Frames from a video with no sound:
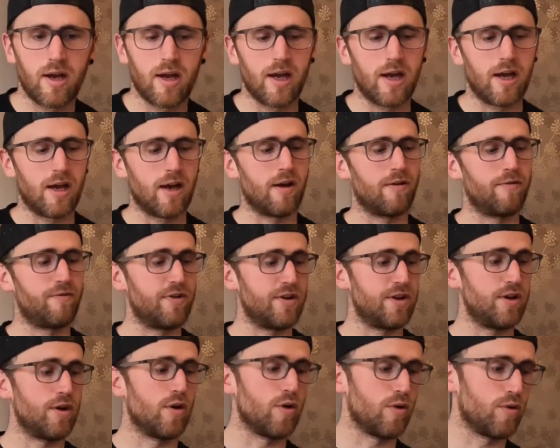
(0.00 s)

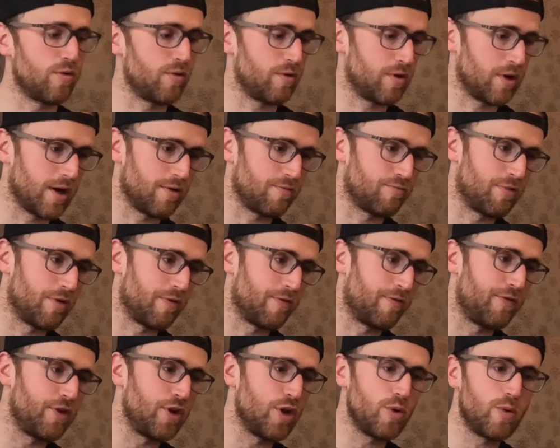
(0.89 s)
video
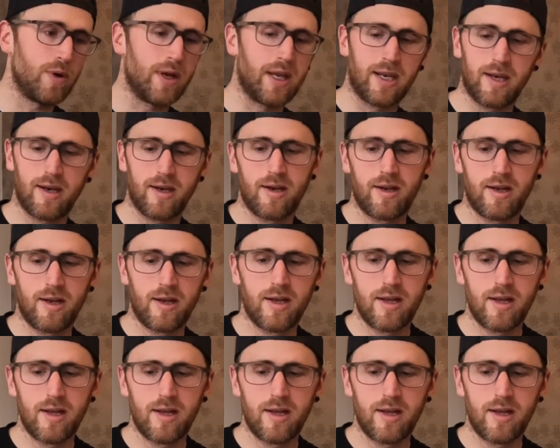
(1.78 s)
reviewing